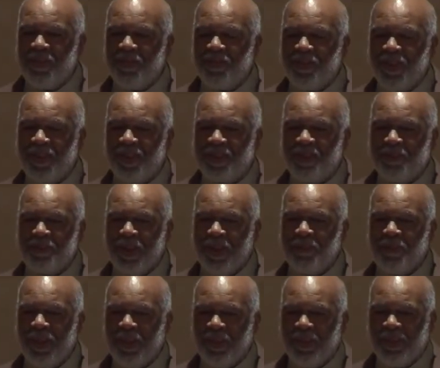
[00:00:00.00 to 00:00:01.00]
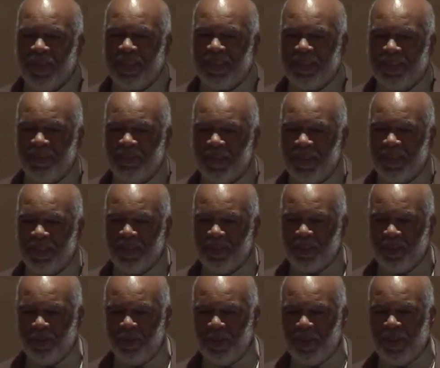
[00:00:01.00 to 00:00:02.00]
refer to my mother as the
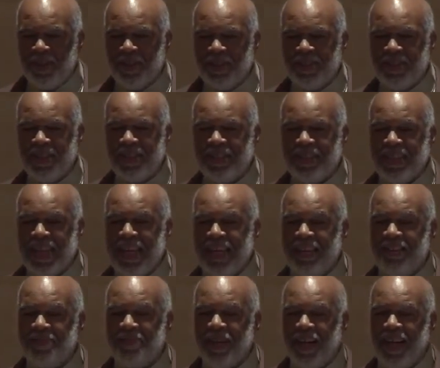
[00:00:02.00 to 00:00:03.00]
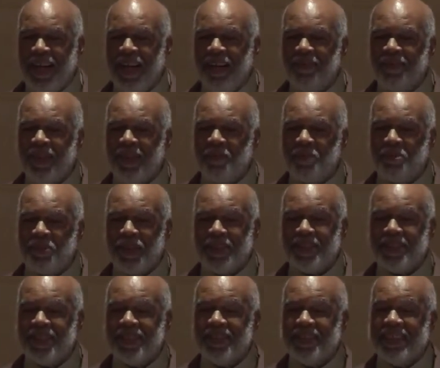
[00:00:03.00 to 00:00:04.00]
original cougar. She's 95 and
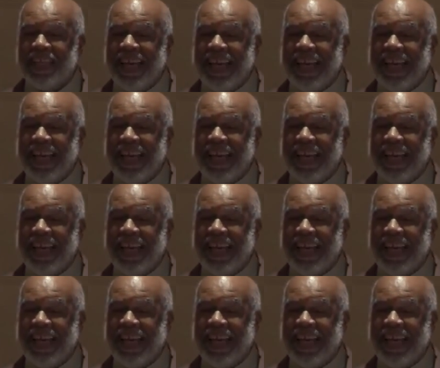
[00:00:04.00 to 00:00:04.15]
Preston is